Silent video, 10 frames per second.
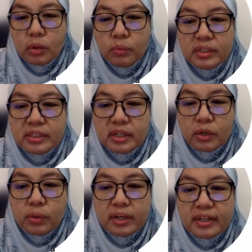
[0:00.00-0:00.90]
which
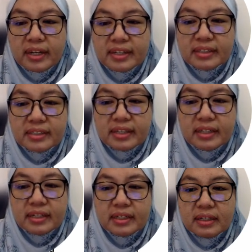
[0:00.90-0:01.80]
require
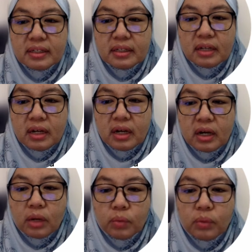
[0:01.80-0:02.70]
understanding
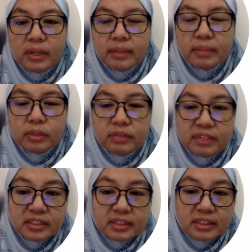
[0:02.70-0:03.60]
what
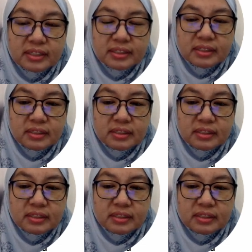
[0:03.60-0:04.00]
motivation is.